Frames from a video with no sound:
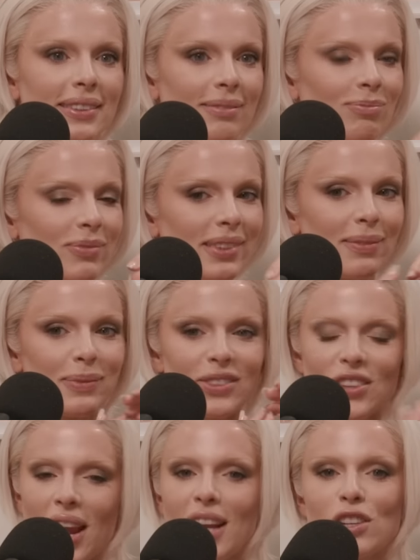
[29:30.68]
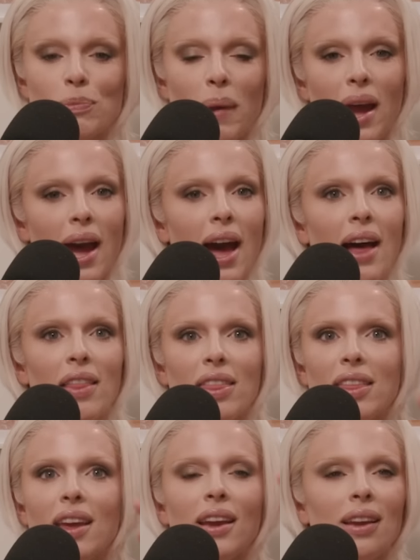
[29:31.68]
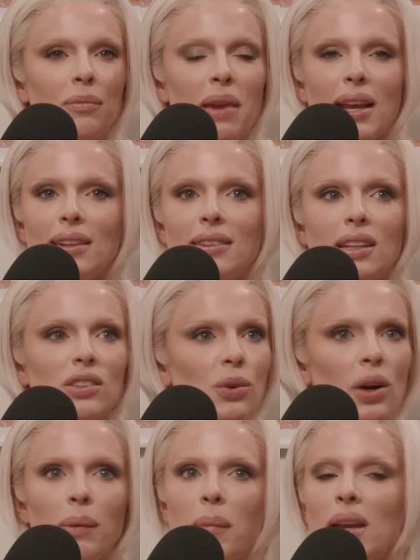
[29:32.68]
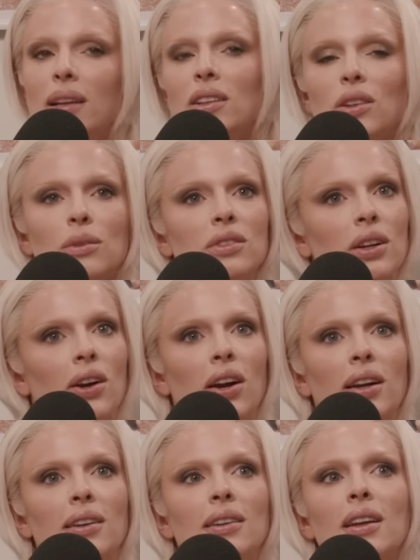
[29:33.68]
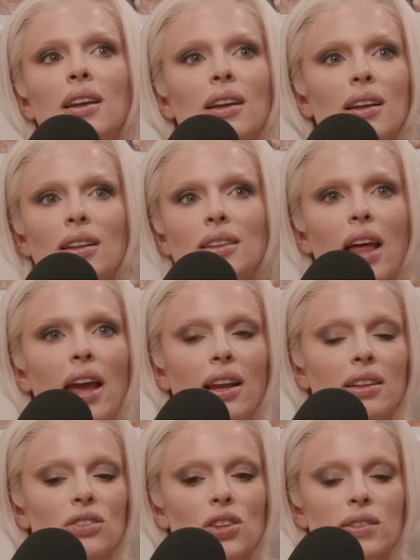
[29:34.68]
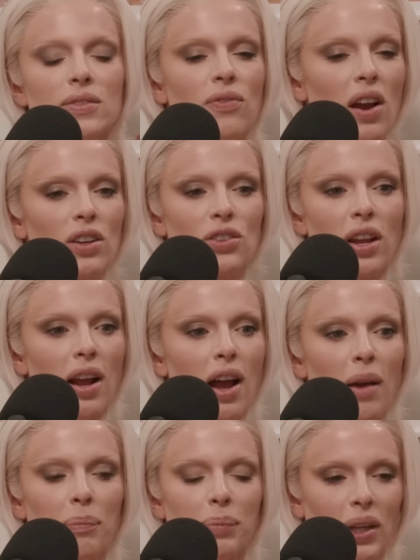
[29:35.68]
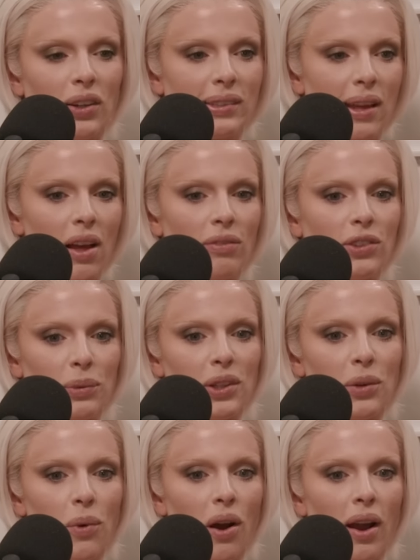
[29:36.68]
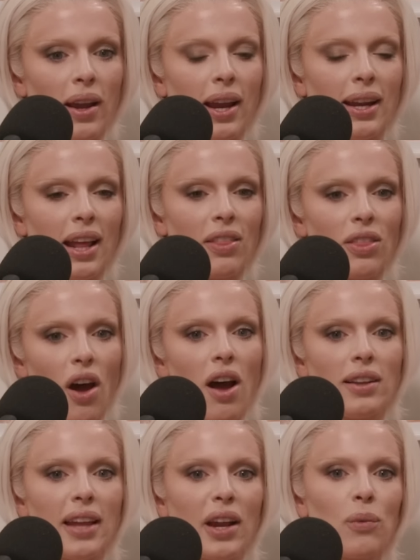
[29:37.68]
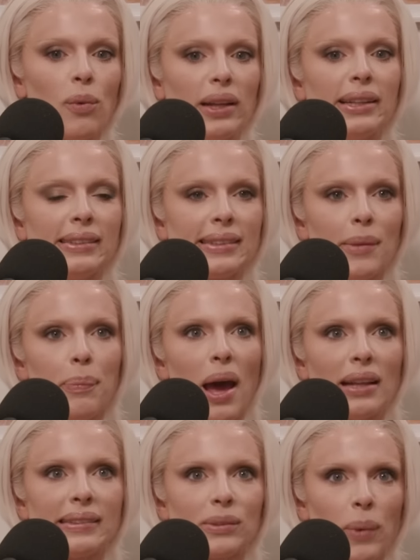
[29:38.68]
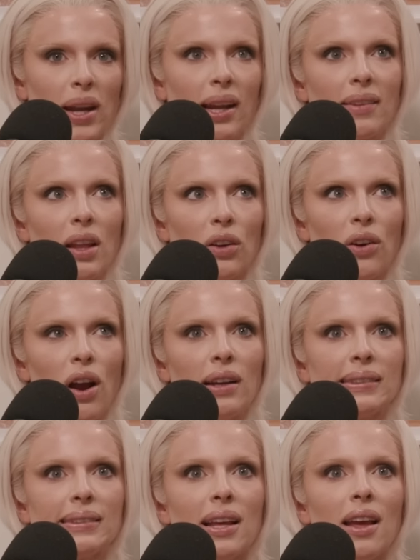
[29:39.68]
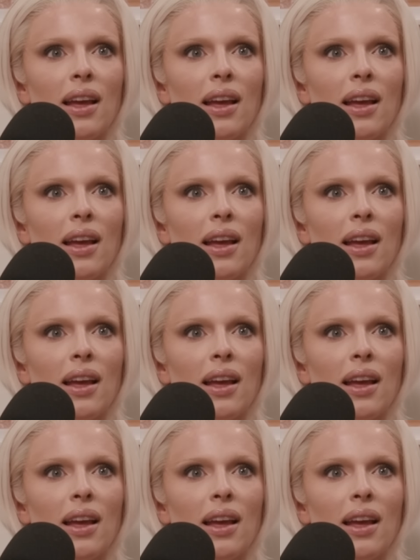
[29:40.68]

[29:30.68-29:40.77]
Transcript: mm-hmm. change path, make a detour, make a U turn, like, just up, be yourself, do what you want. And I thought, like, what is the best way to get that across